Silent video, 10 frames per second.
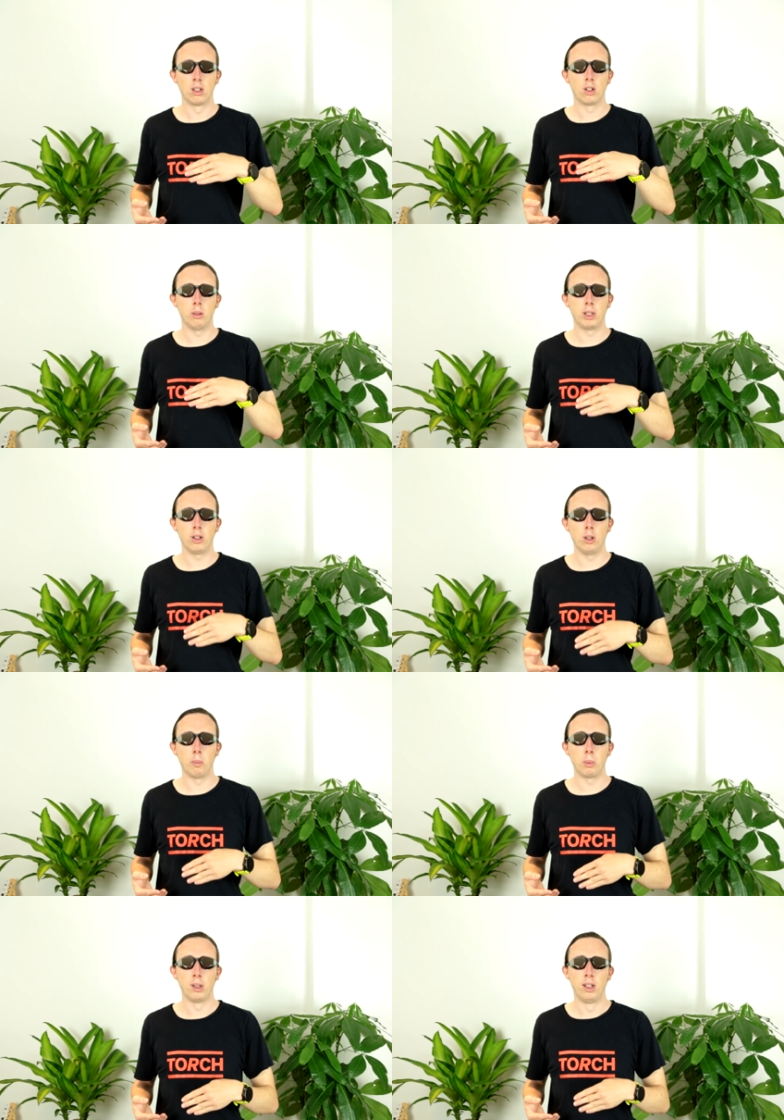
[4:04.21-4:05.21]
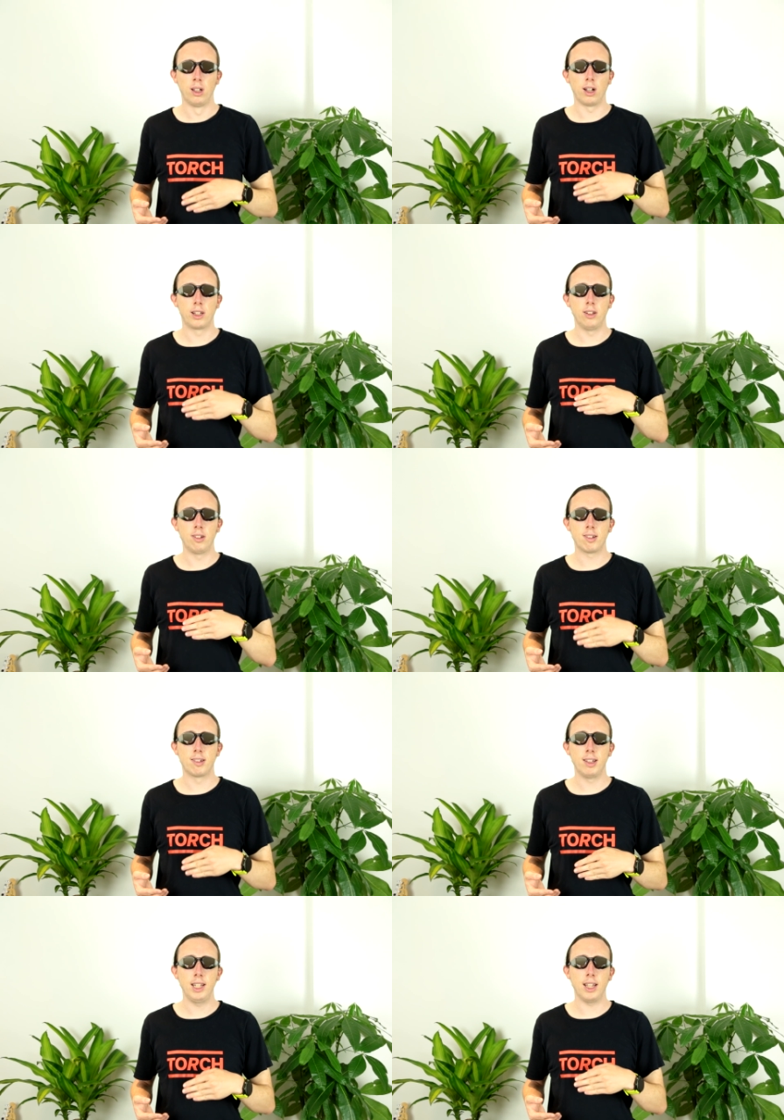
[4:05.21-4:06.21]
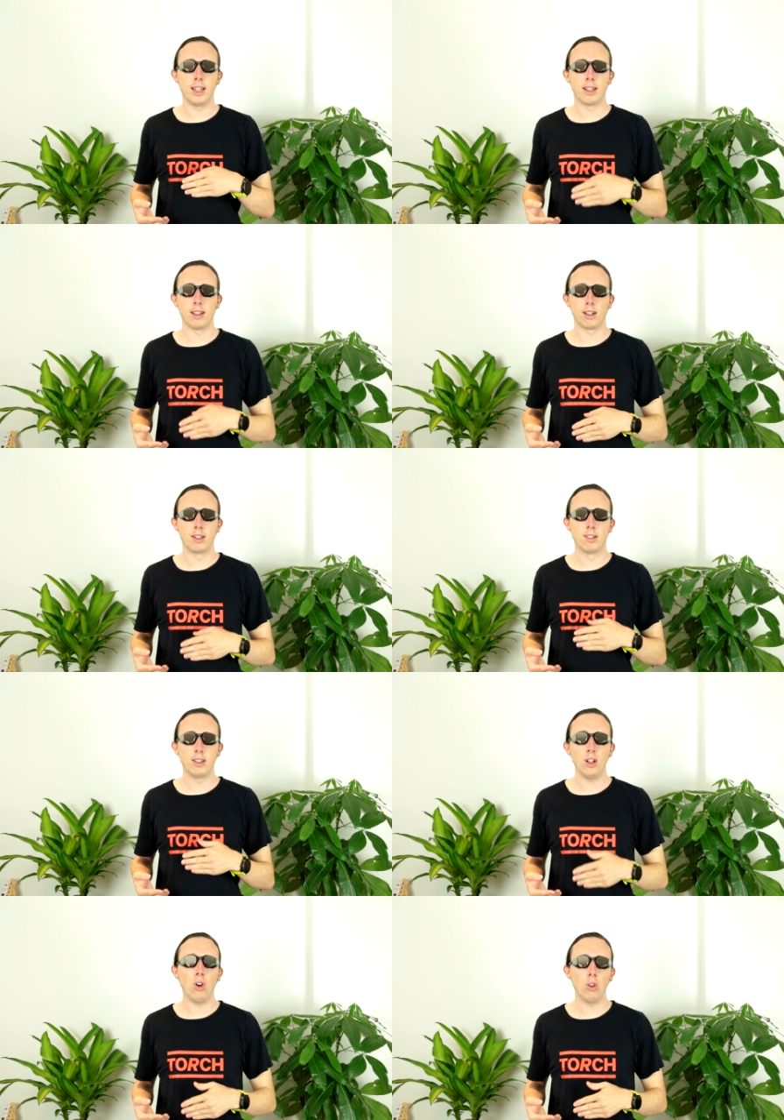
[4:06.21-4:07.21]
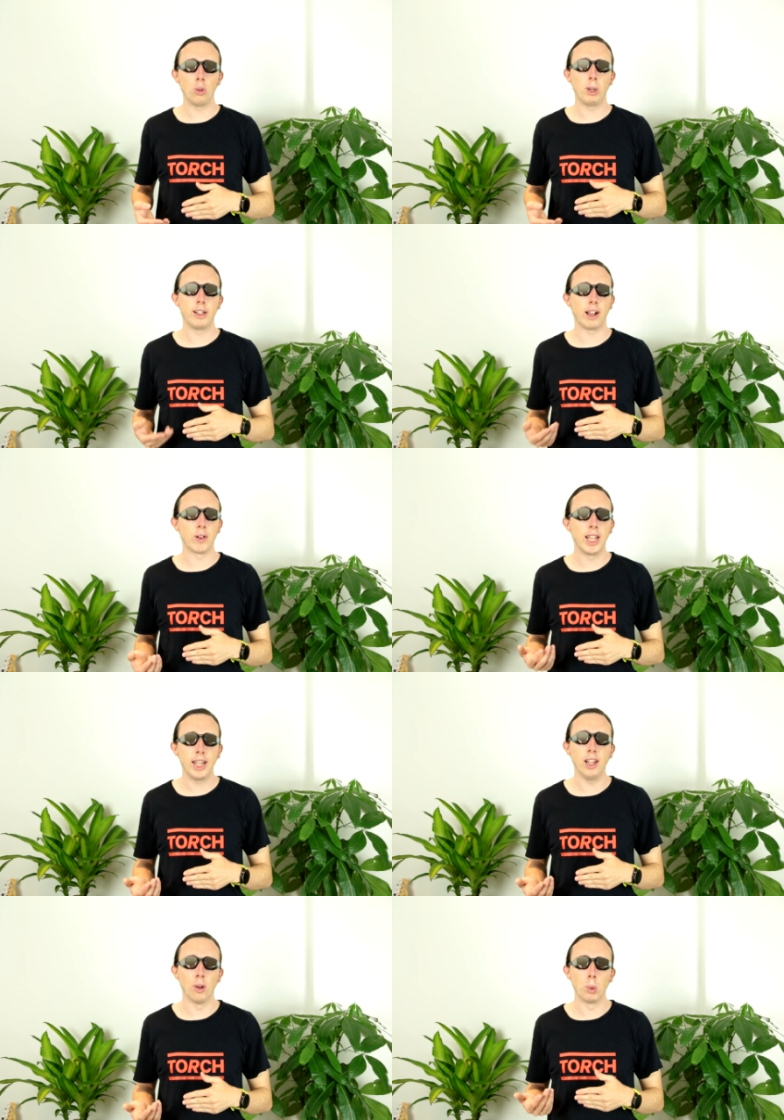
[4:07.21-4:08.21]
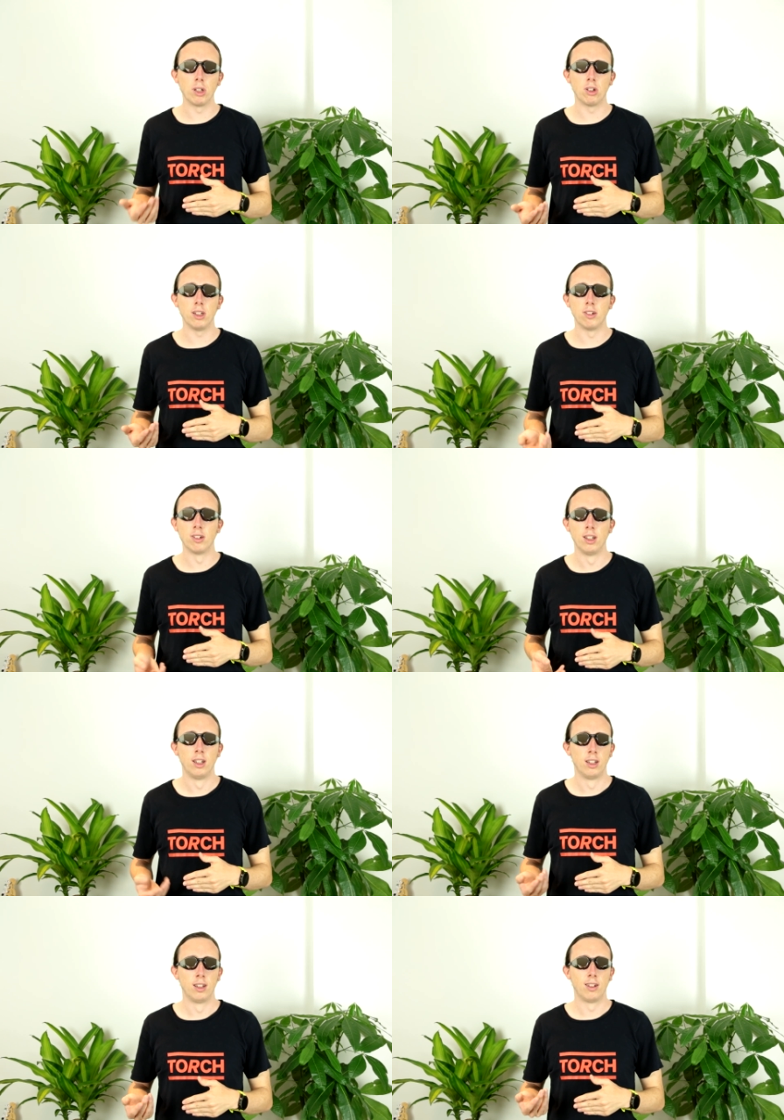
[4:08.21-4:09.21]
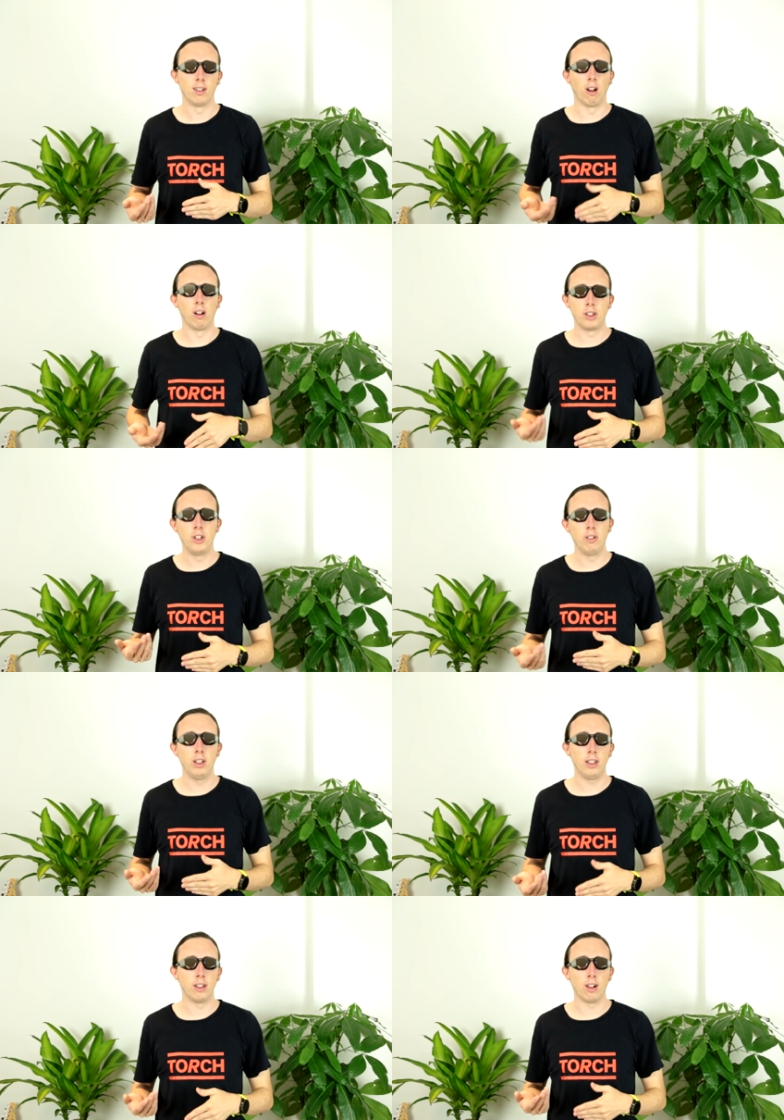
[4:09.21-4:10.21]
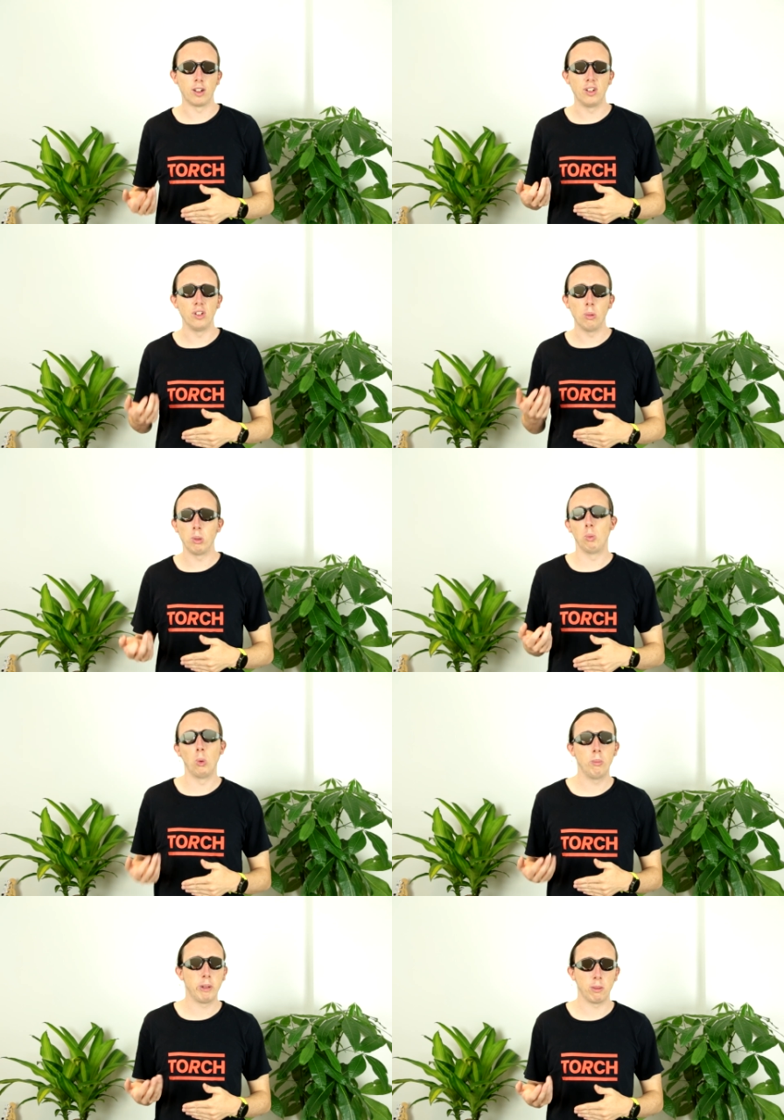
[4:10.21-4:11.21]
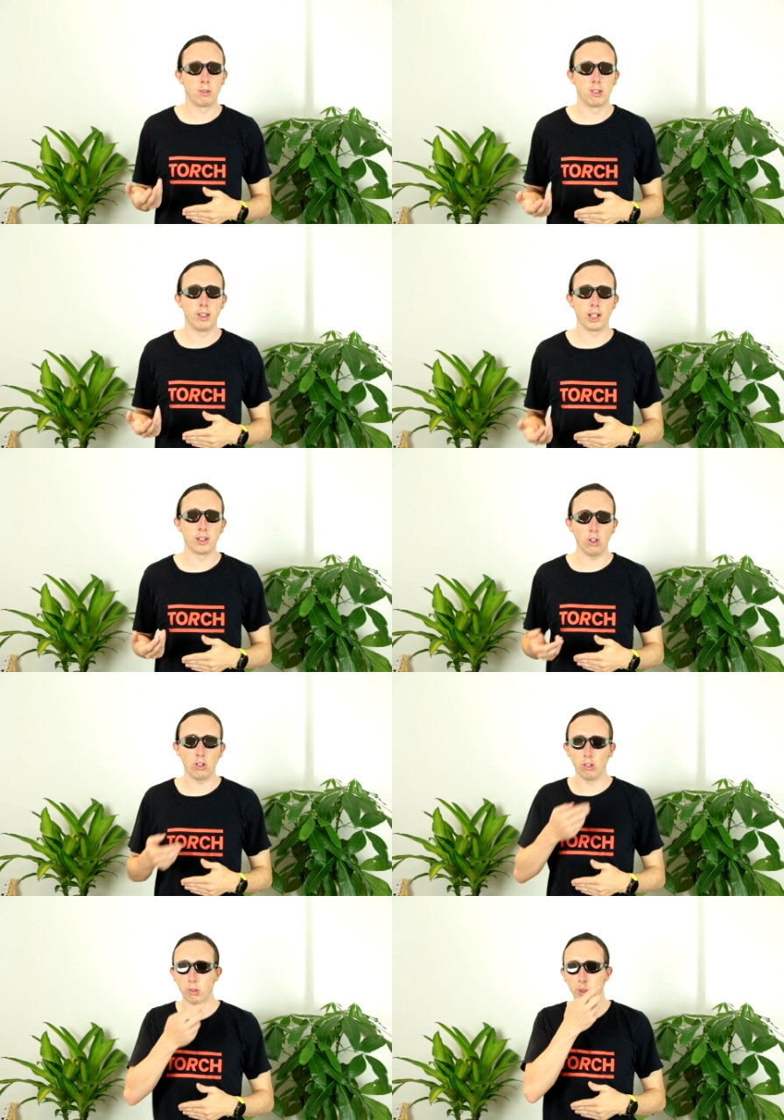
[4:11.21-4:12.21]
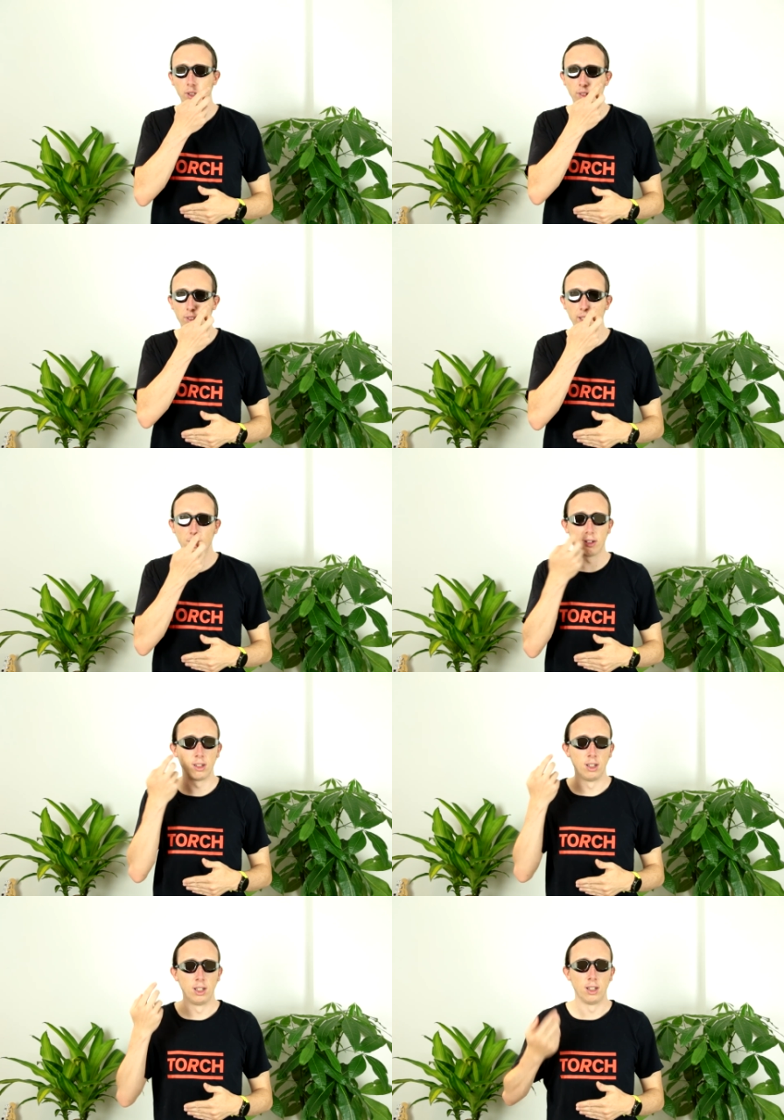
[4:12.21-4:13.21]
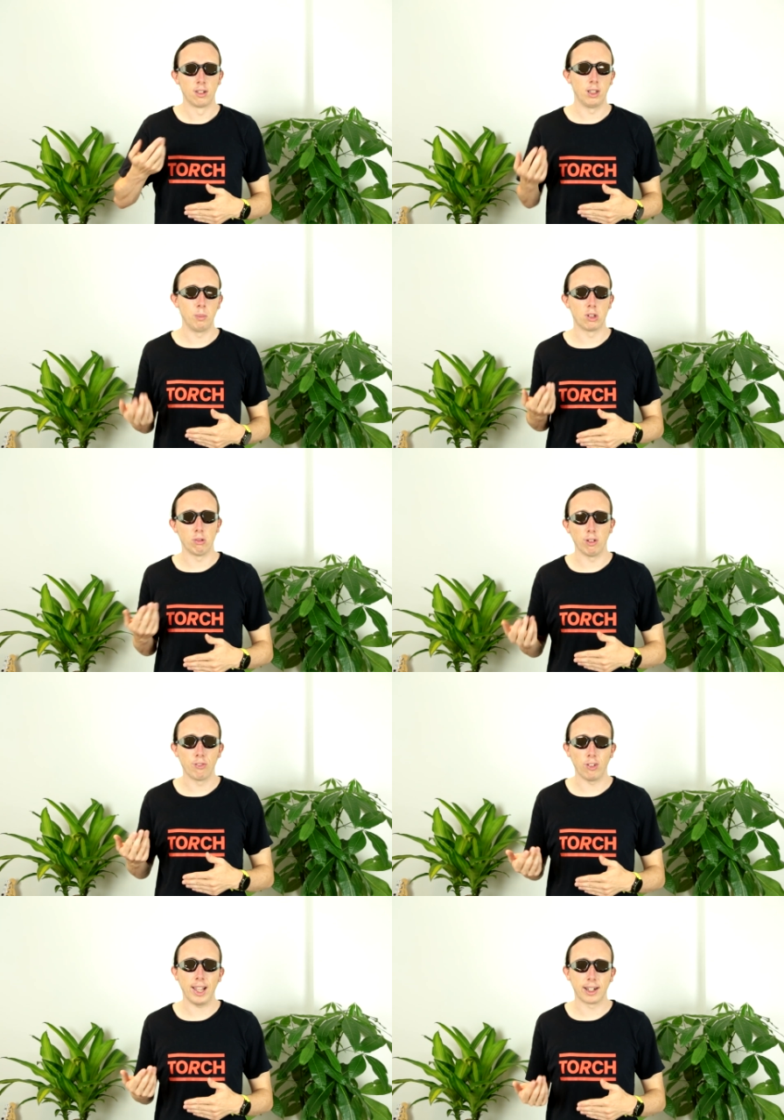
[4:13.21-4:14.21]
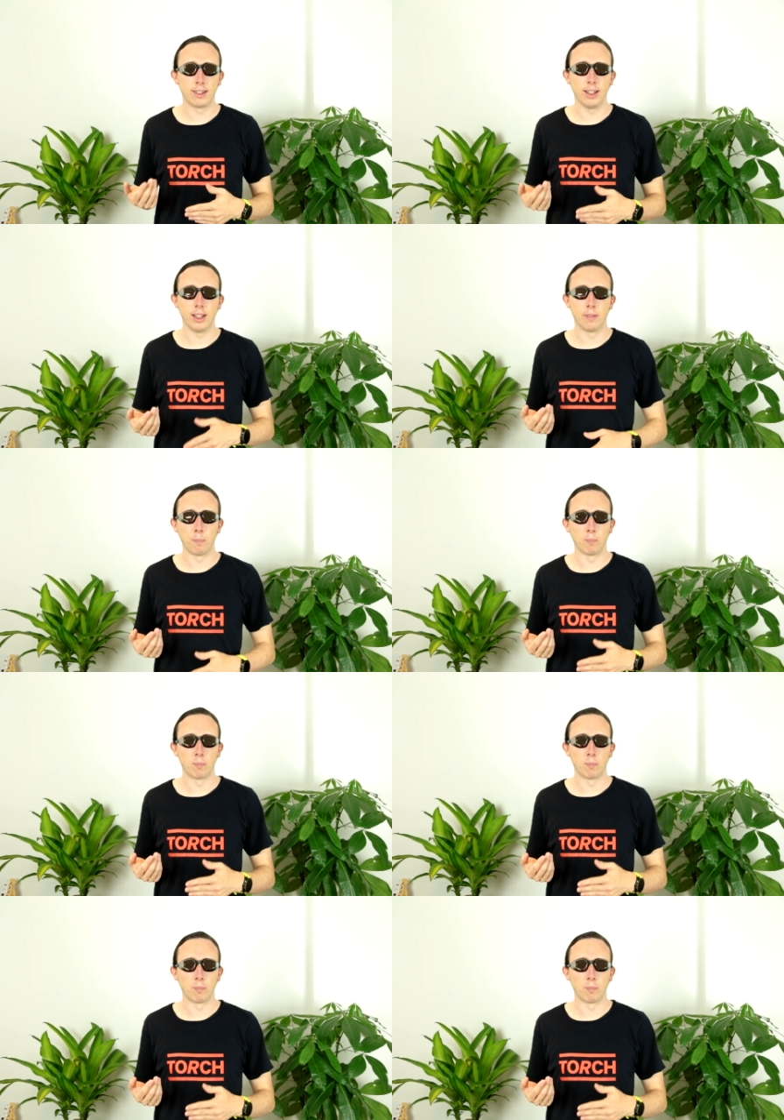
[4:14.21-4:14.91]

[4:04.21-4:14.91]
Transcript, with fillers: Coming up, I can see it all the way down here, which is unique. Like you normally wouldn't be able to see that in goggles because this seems to reflect it.